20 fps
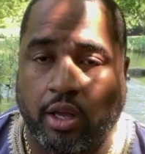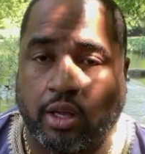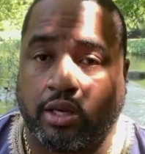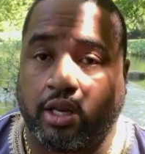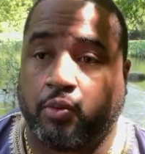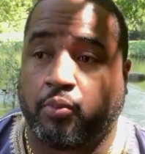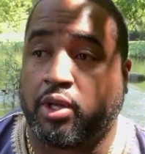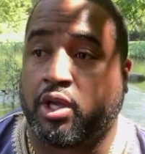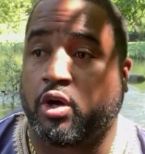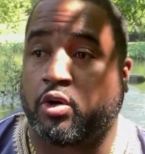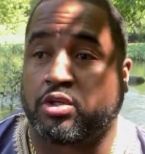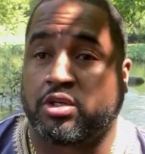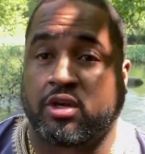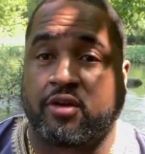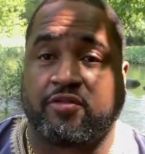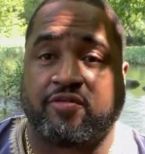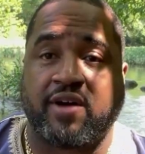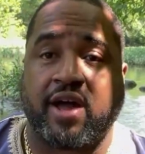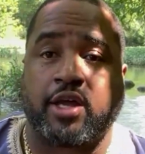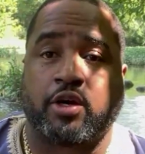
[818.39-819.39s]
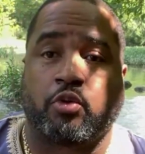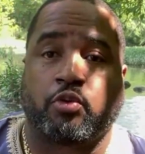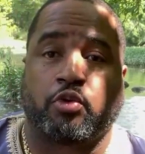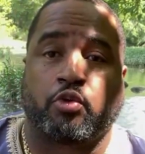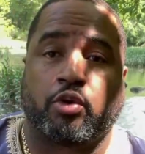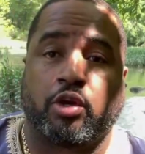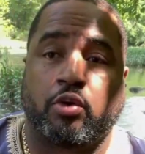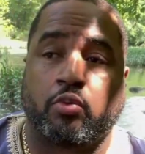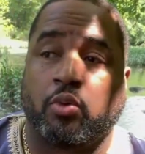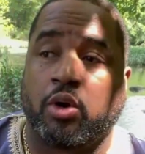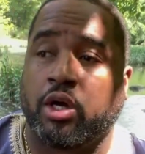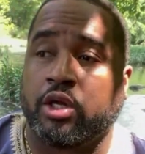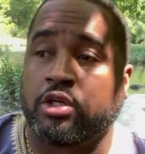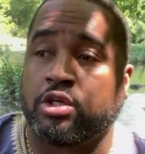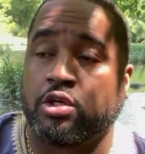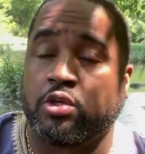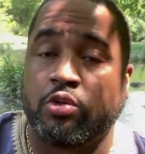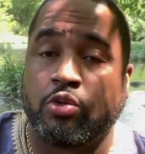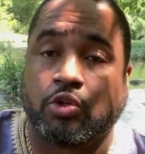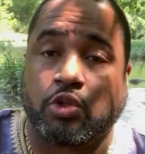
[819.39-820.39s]
Then we go to the final 3. 1,
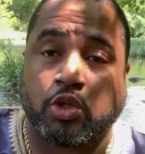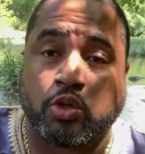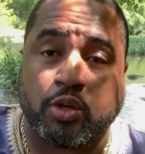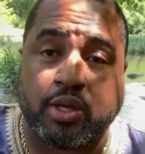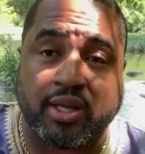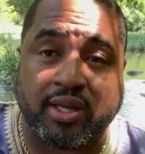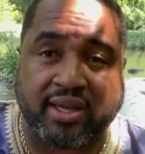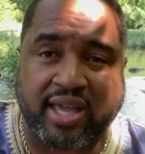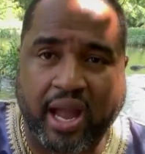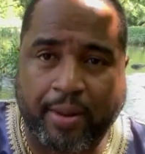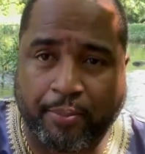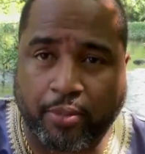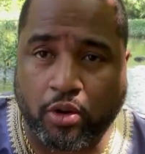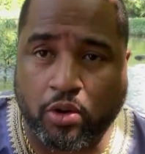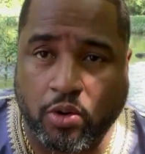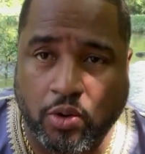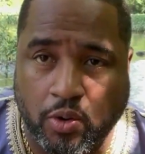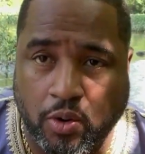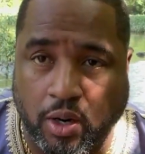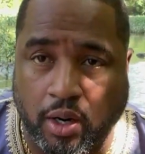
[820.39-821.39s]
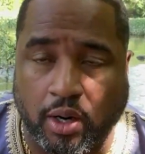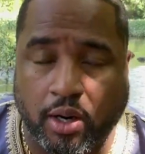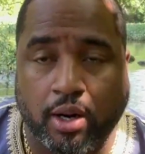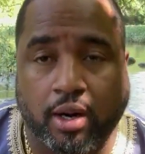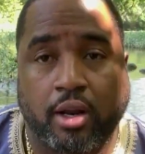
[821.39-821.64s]
2, 3, Capricorn